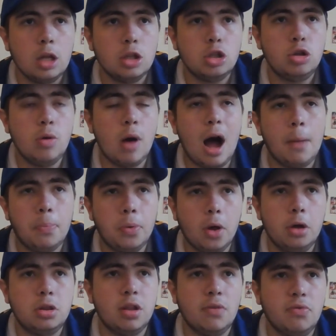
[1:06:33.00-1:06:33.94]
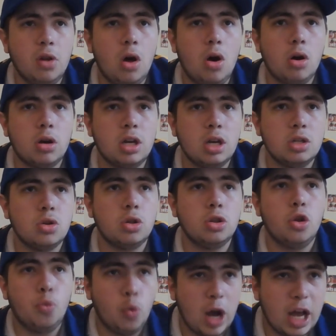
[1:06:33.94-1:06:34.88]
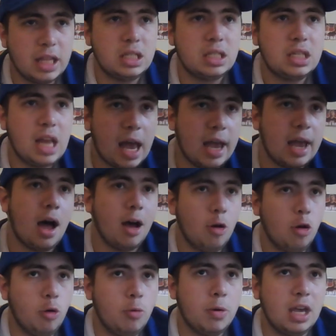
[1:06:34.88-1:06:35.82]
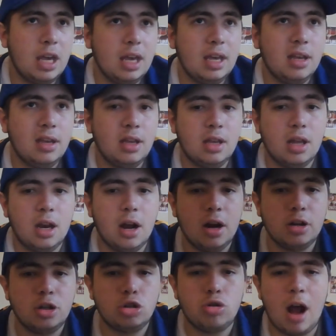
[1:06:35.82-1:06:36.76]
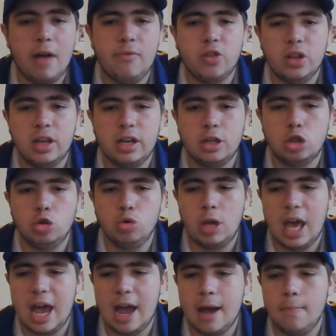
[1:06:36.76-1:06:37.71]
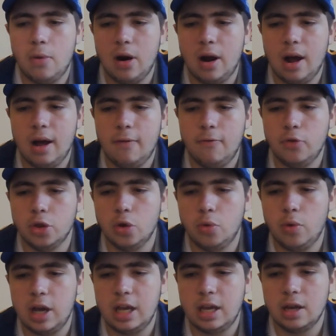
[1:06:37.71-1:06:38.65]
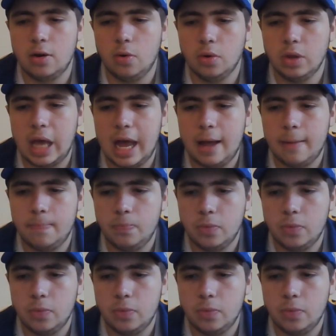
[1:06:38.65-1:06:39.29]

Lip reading: to upload the vlog, because on the Wednesday, I will be, you know, traveling to Canberra for the week and all that.